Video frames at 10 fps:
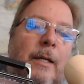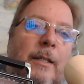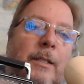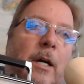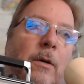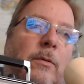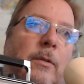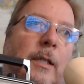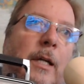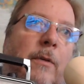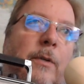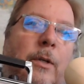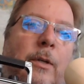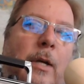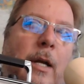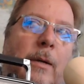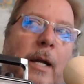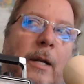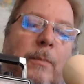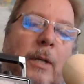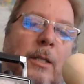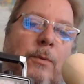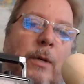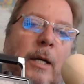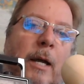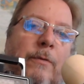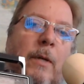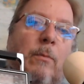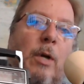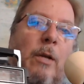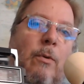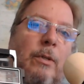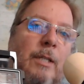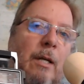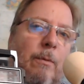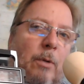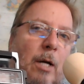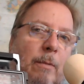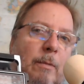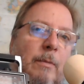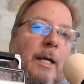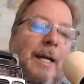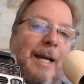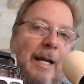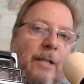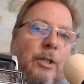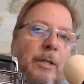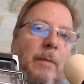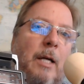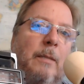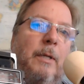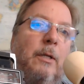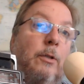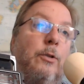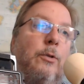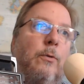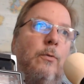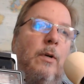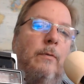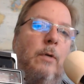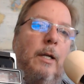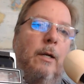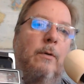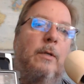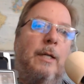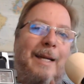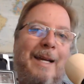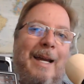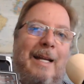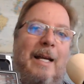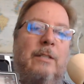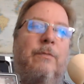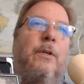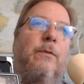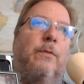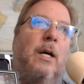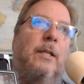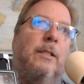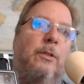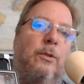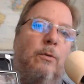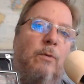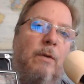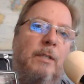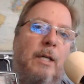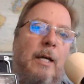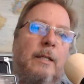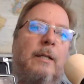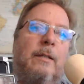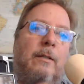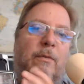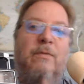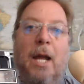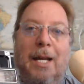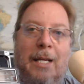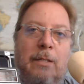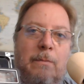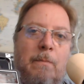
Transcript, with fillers: So if you're in a place where FM breakthrough is not a problem, it actually might be a good shortwave radio. It has a few flaws on the shortwave side, the fading